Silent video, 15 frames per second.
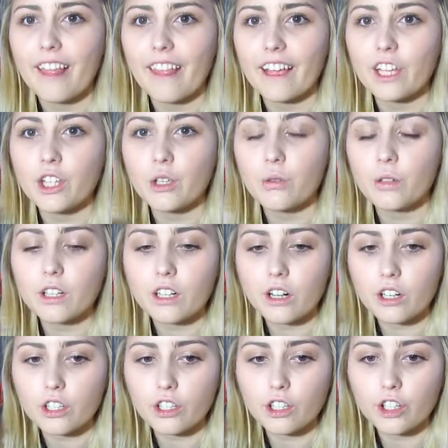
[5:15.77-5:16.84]
Like, you
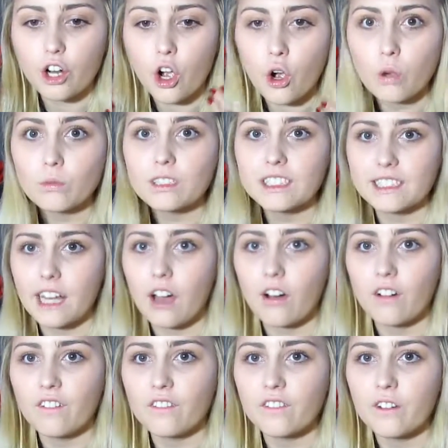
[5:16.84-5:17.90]
are your own
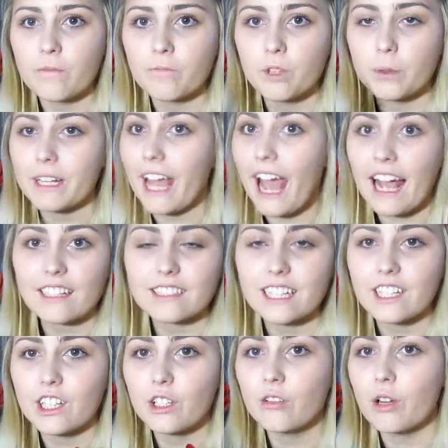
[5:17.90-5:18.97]
self. Nobody acts
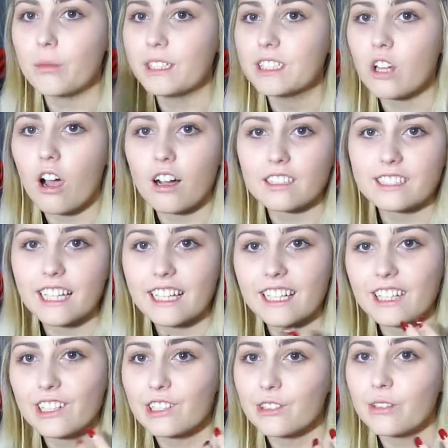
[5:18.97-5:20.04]
like you. Nobody talks
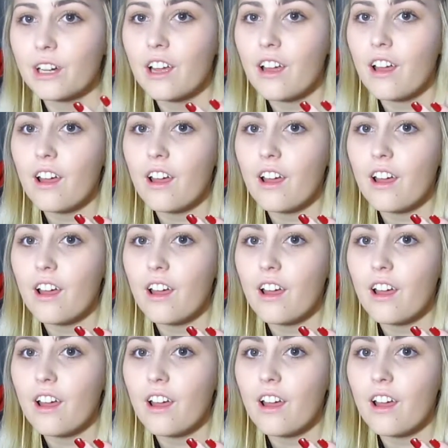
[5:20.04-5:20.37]
like you.